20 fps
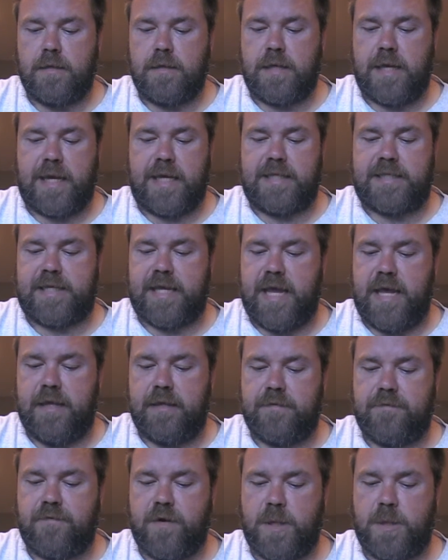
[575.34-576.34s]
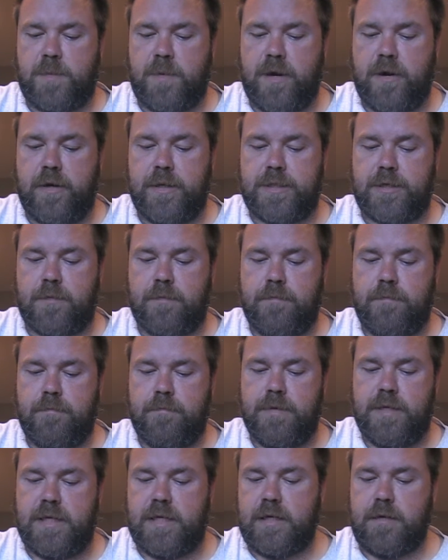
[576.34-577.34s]
I said, fresh berries are
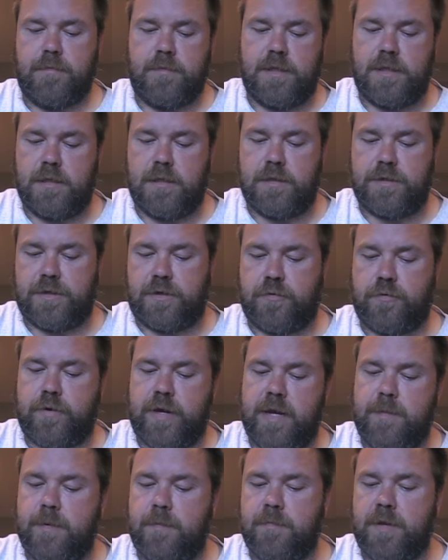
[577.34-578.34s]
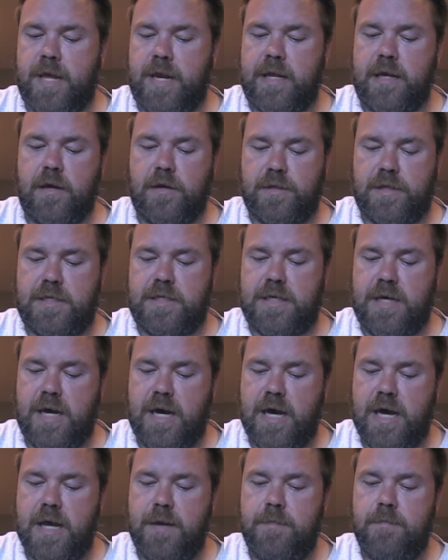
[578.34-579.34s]
minimal. The cream I'm getting all the
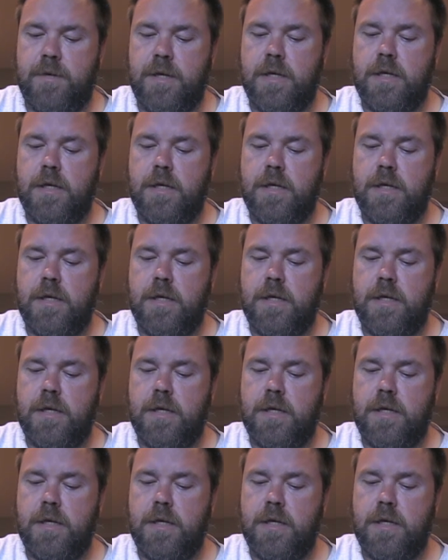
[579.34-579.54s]
time.